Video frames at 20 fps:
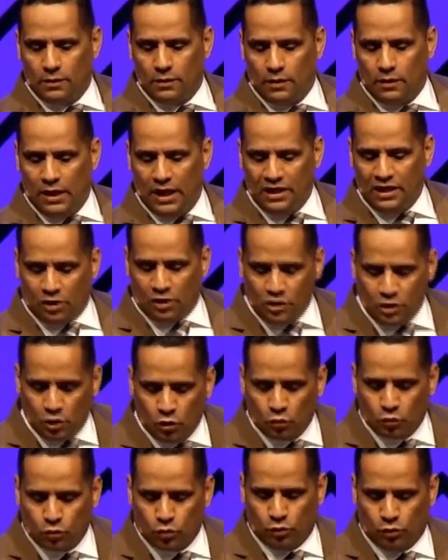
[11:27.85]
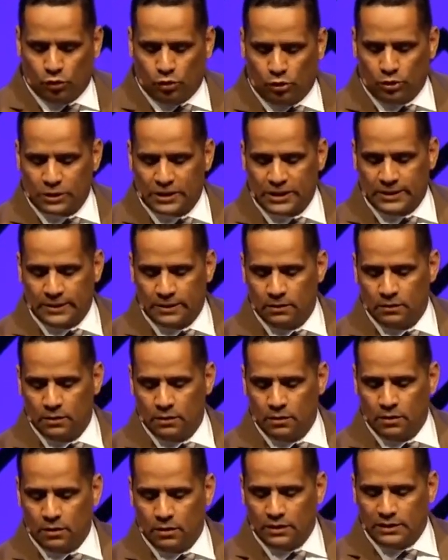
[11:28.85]
In the new rules,
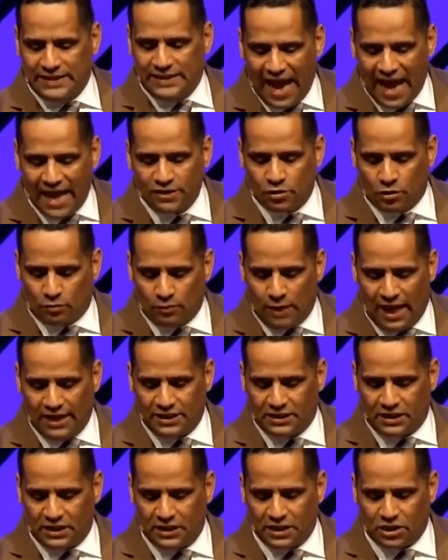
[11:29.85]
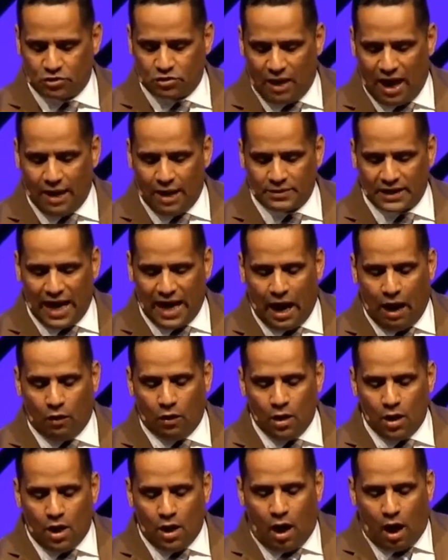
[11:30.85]
Daniel writes, he describes how
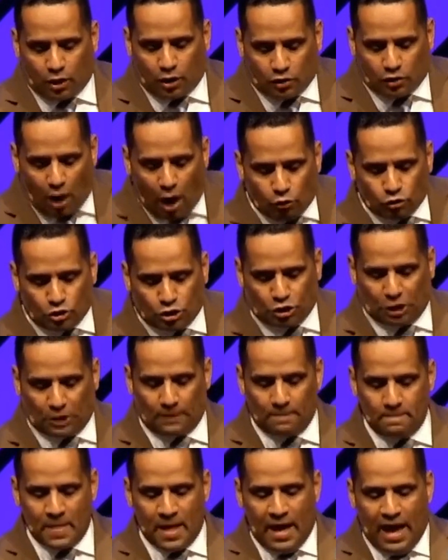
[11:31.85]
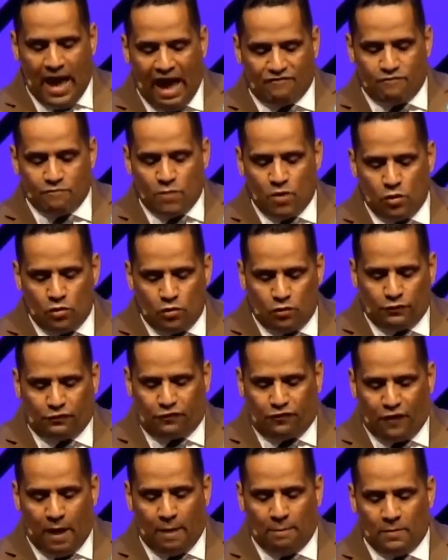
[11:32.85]
our culture have moved
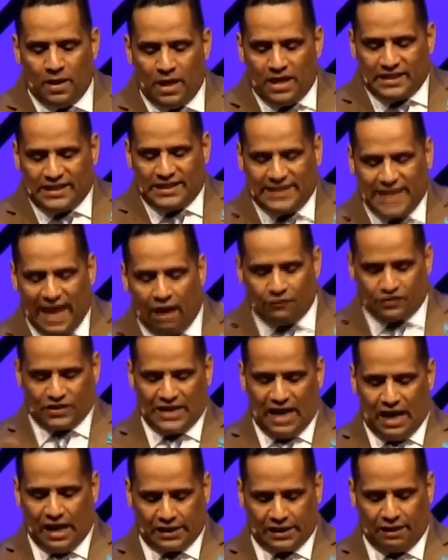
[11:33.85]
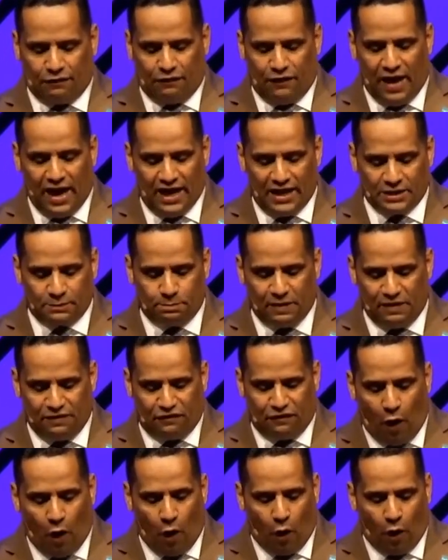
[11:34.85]
from self-sacrifice
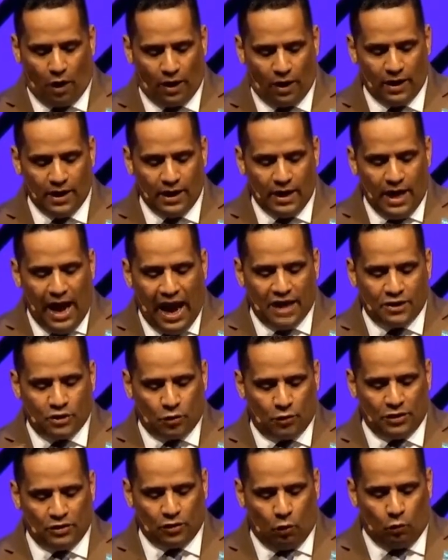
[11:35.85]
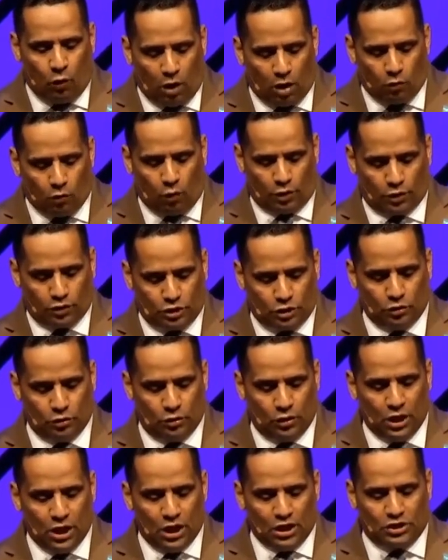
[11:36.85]
before and during the World War II
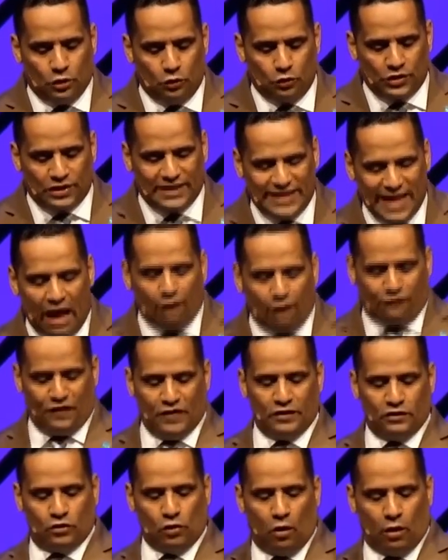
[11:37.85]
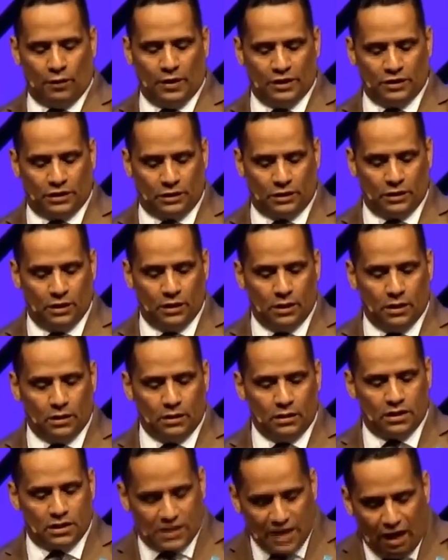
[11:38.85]
to self-endurance,
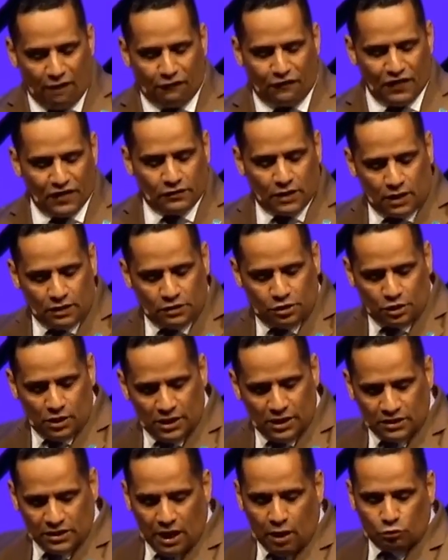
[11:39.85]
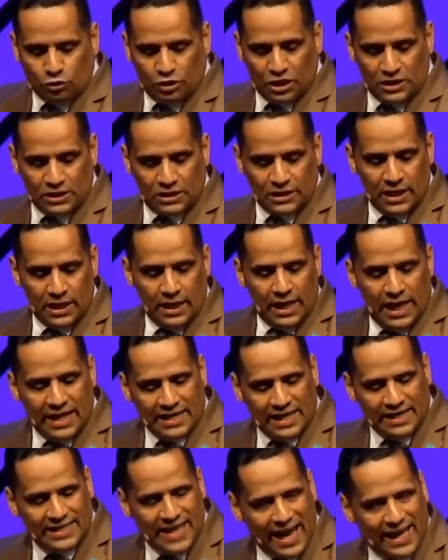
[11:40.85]
self-indulgence in the
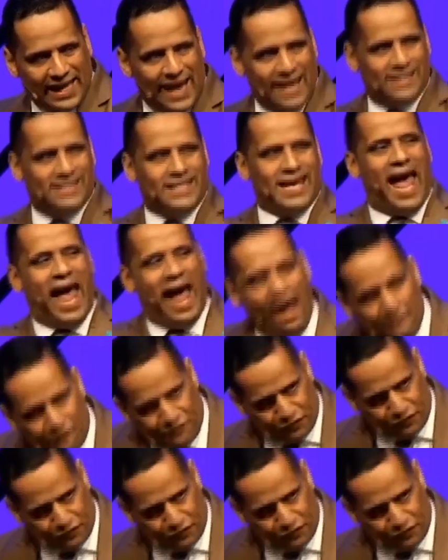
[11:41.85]
decades after